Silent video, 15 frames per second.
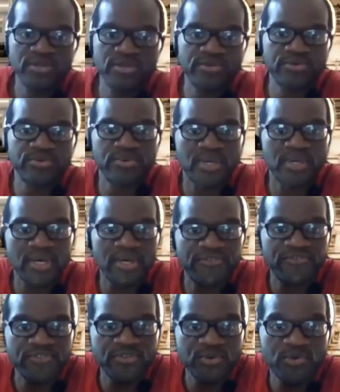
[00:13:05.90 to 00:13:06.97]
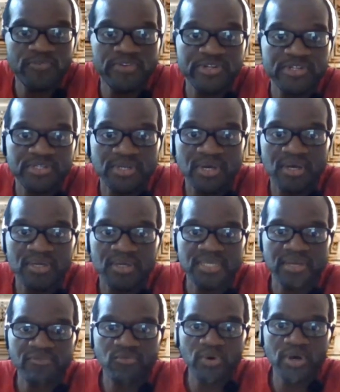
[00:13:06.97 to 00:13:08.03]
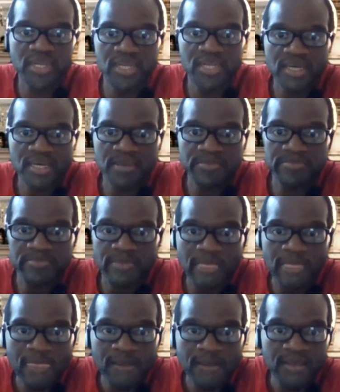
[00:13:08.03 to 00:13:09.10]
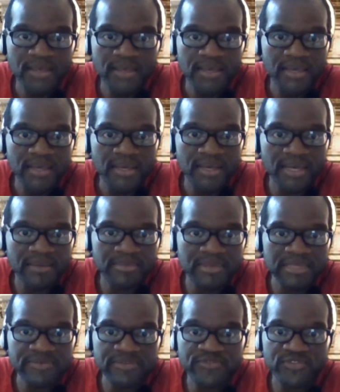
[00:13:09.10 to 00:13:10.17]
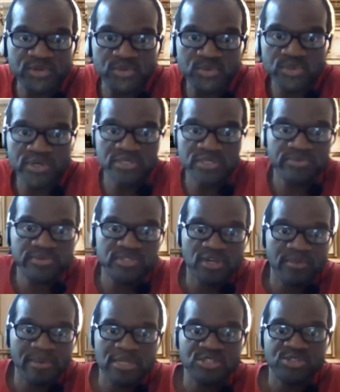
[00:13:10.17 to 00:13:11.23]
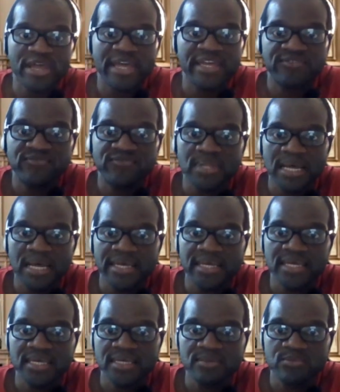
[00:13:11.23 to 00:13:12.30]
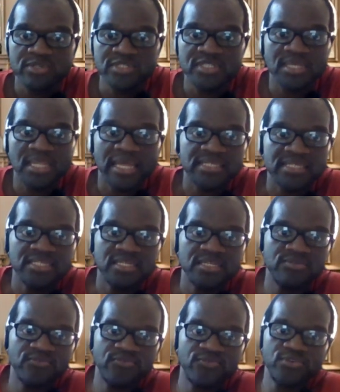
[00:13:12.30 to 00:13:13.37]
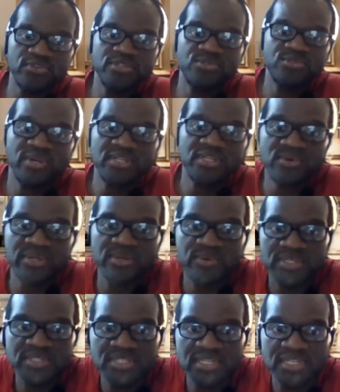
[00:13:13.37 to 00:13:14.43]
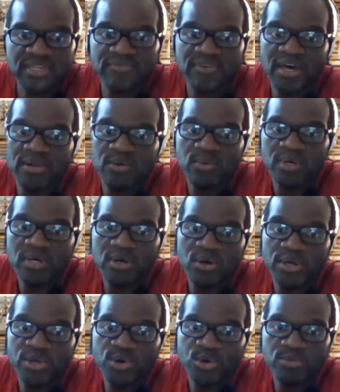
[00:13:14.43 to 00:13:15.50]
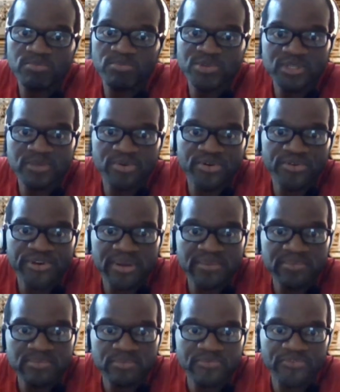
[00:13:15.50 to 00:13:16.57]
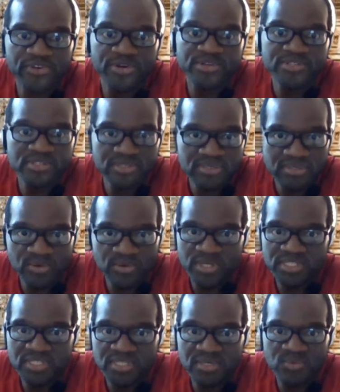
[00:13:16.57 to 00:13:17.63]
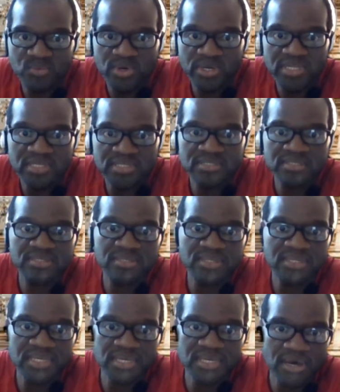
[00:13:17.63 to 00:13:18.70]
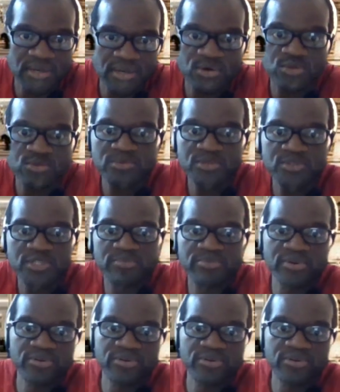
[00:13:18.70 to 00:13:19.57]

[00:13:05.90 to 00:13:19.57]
you a few of your songs have won um, i believe a few awards we will talk about dragonfly it was selected for the 2021 city of ottawa on hold music program first question what is the on hold music